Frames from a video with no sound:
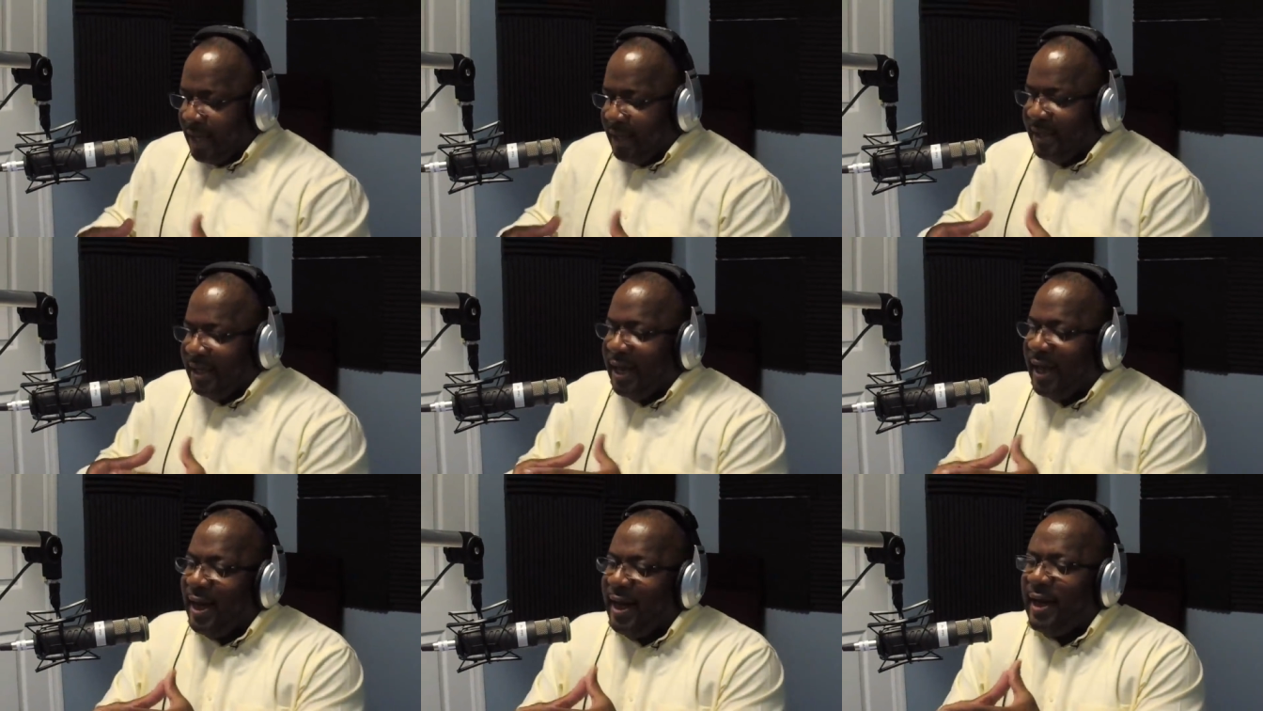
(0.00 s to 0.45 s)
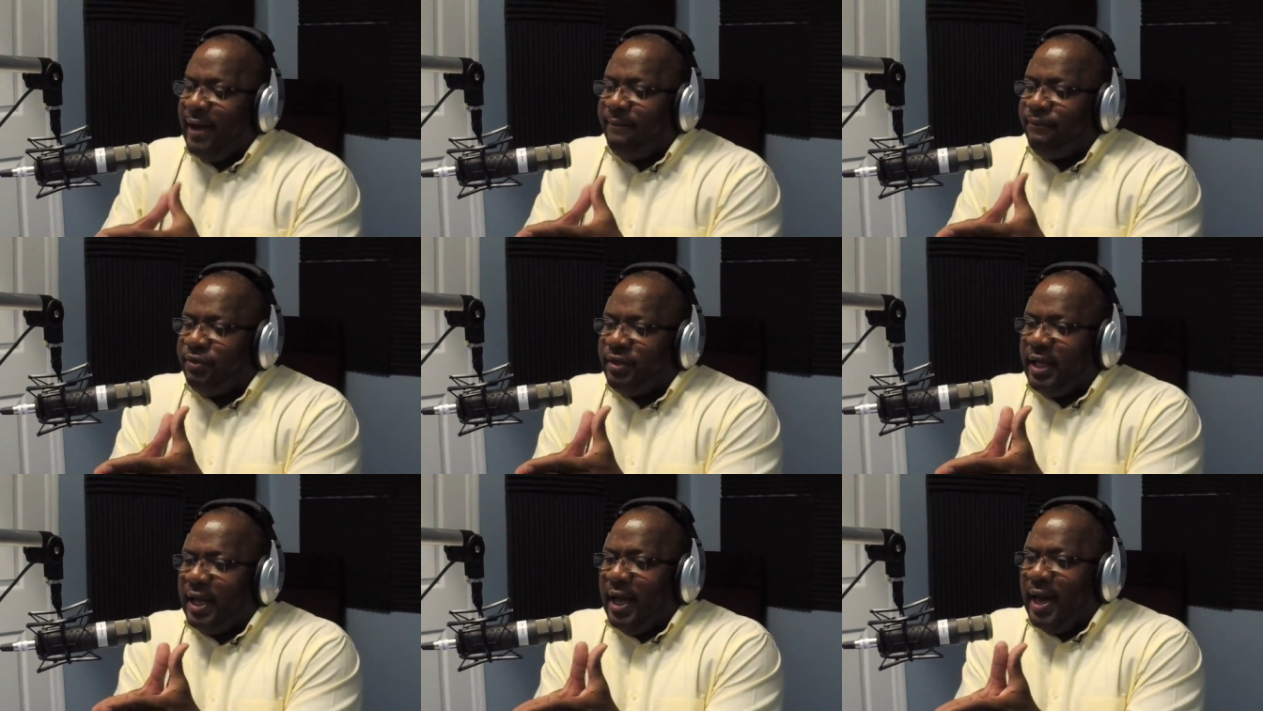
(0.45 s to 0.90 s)
There are
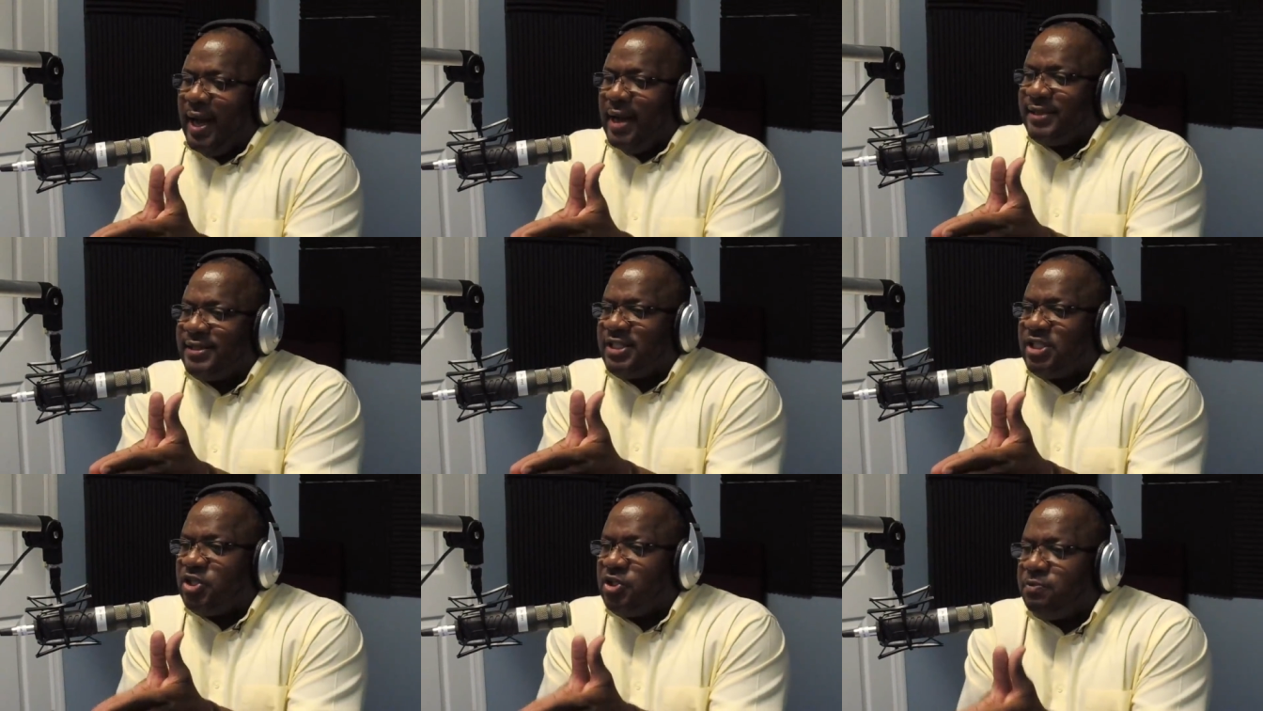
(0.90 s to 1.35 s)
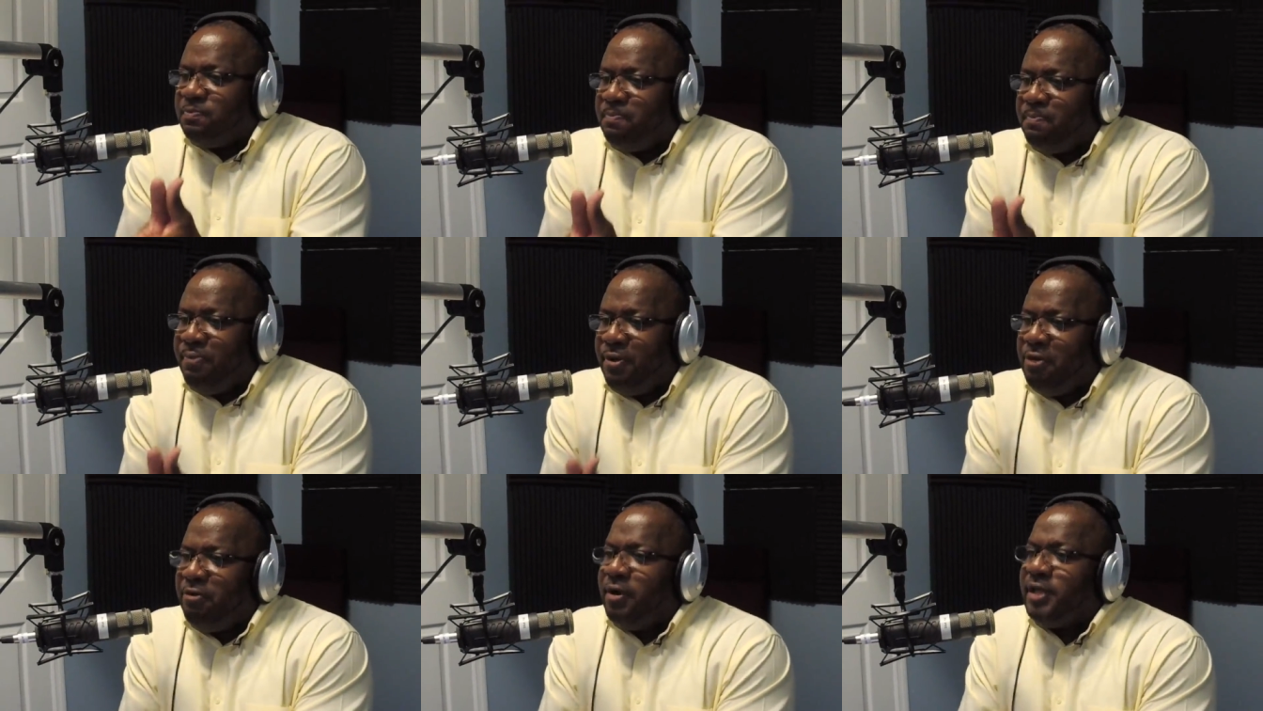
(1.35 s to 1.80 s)
there are
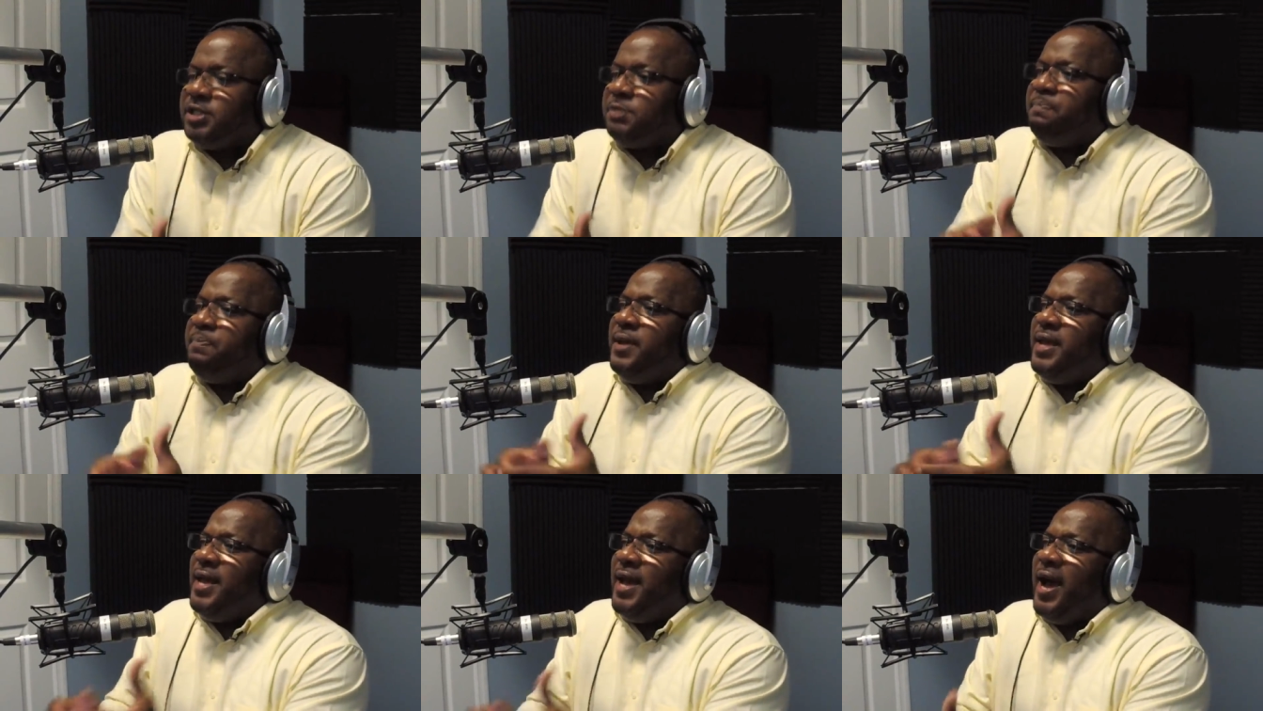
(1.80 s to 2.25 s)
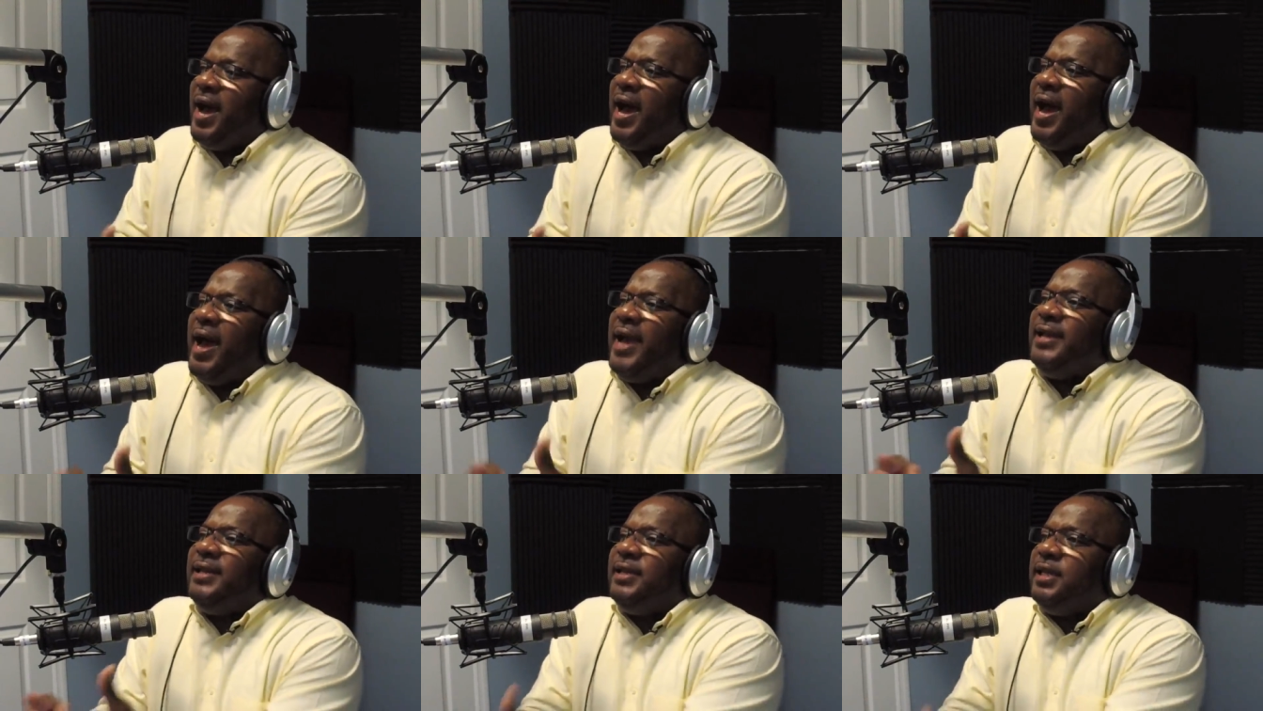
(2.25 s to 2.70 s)
spirits
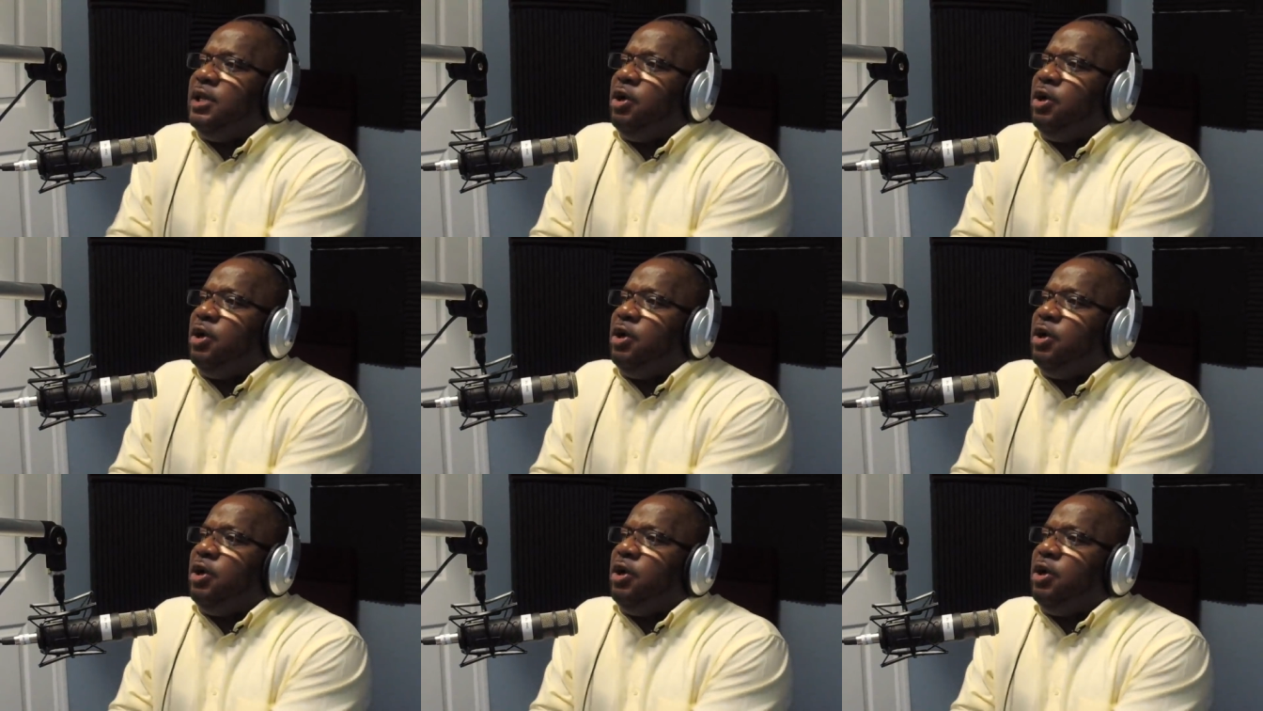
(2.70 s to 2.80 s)
behind